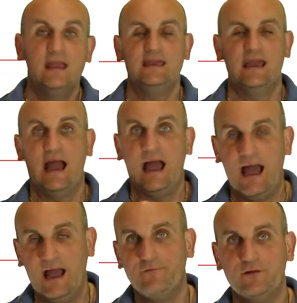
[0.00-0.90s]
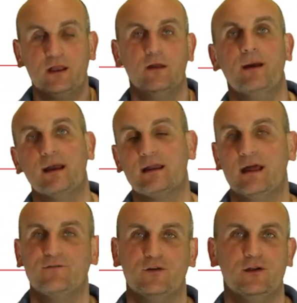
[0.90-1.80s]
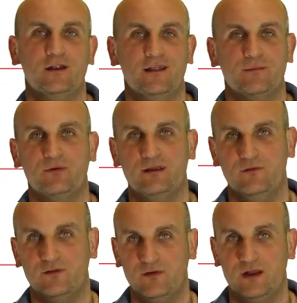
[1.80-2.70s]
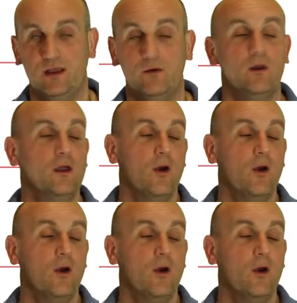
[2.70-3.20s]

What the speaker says: you have to go back and have a look at it in the previous video